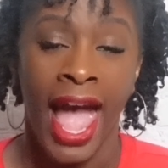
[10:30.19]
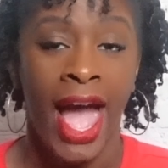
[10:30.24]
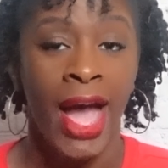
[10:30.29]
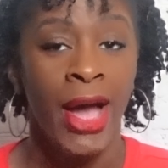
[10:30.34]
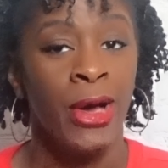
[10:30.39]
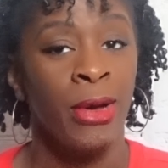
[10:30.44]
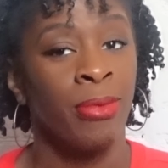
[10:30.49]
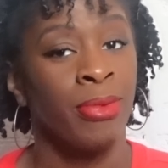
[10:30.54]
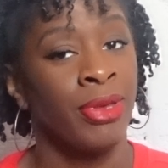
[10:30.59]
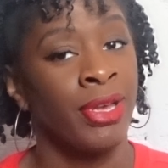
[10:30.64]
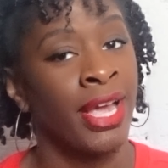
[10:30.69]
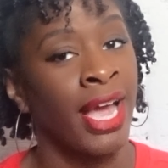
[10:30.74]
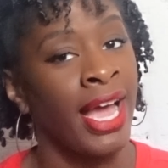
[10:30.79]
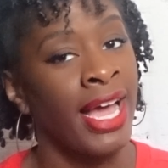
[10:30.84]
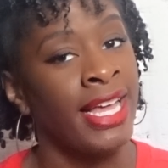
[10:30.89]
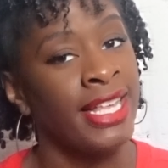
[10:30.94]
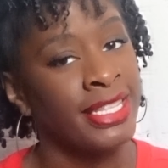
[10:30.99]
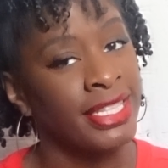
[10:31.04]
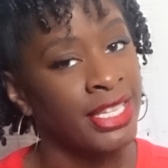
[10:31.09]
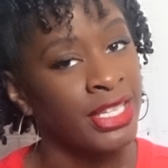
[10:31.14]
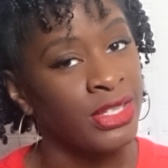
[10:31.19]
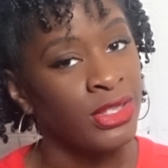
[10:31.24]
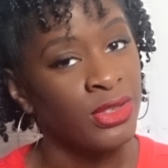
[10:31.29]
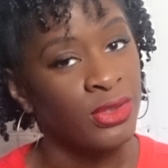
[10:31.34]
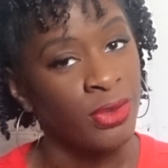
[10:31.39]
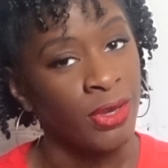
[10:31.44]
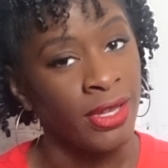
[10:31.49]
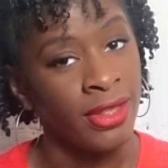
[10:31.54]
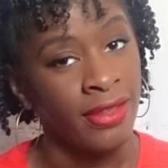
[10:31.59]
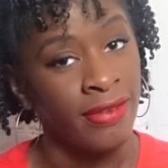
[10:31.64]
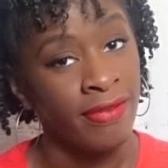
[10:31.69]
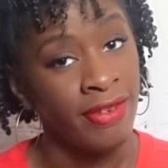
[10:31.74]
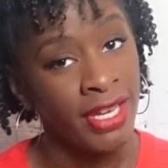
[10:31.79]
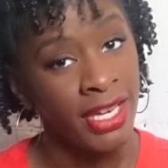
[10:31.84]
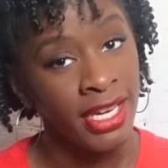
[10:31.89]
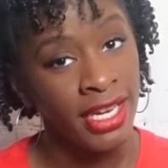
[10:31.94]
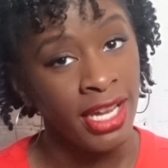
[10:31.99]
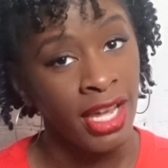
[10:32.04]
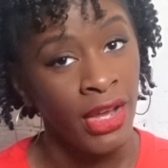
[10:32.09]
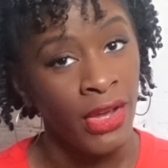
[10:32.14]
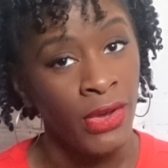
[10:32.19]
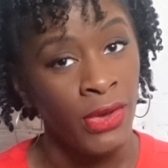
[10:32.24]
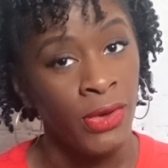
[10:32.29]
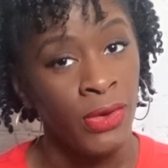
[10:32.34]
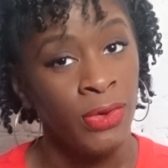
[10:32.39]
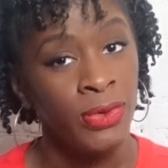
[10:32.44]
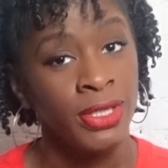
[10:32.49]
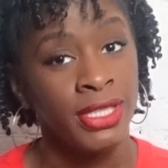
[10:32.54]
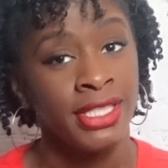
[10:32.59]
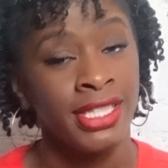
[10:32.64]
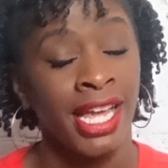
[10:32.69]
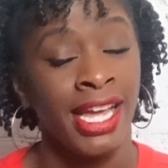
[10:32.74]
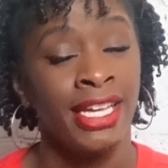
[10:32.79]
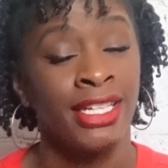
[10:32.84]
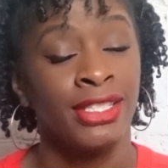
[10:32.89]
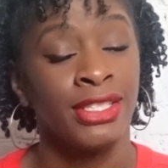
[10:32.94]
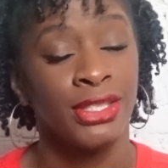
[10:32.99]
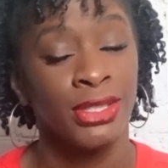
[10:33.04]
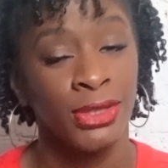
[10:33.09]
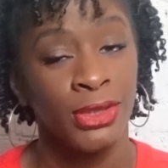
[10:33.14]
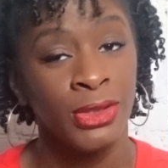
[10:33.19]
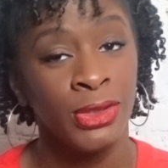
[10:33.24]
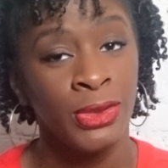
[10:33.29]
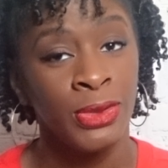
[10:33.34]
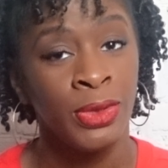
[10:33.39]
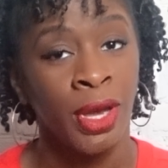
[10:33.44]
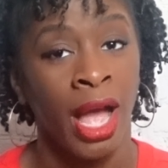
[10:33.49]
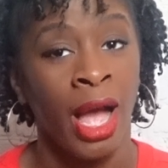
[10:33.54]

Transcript: I hope you guys enjoyed the video. Stay tuned.